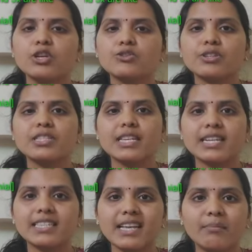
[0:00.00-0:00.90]
So it's an
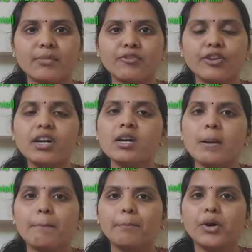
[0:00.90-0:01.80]
example for
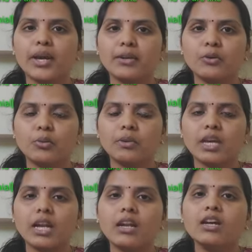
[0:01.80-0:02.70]

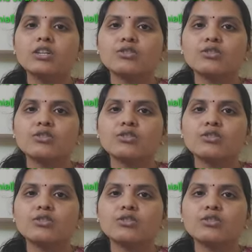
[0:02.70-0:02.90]
binomial.